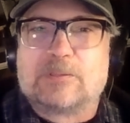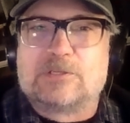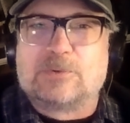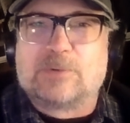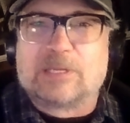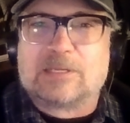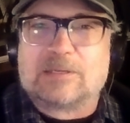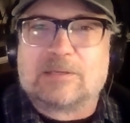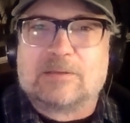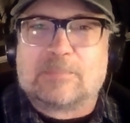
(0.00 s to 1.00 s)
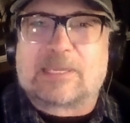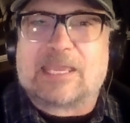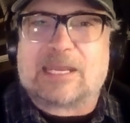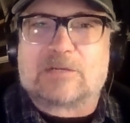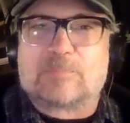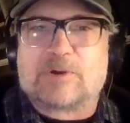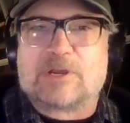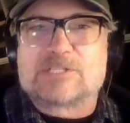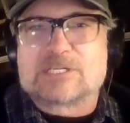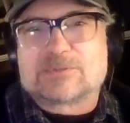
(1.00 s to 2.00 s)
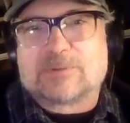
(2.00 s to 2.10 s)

doing mechanical projects.